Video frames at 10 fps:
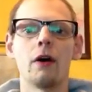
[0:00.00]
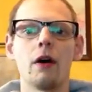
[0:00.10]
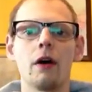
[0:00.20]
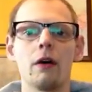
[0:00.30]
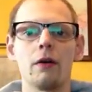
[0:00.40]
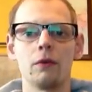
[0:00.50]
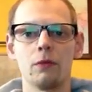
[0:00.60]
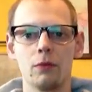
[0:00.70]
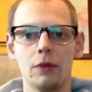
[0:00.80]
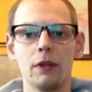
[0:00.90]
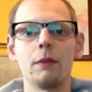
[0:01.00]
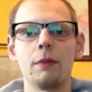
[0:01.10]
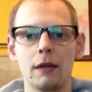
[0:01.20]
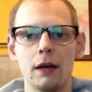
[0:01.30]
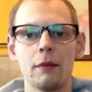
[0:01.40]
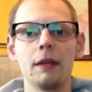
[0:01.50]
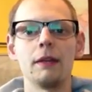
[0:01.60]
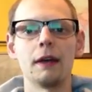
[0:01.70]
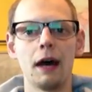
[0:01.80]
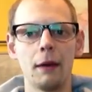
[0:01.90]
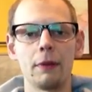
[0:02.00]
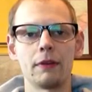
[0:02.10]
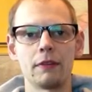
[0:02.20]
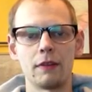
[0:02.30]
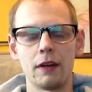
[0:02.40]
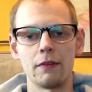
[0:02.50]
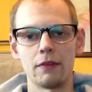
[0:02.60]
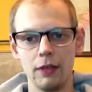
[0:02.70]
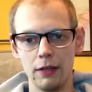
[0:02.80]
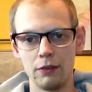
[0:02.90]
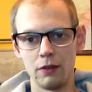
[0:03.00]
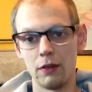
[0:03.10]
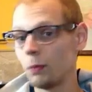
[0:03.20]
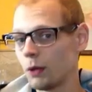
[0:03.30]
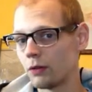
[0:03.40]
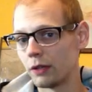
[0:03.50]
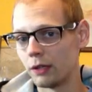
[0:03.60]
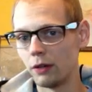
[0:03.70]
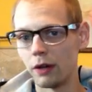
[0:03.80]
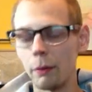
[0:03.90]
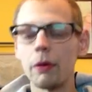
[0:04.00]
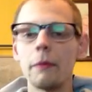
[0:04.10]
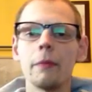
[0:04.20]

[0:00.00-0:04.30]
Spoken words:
are really becoming topics of conversation, especially in Europe.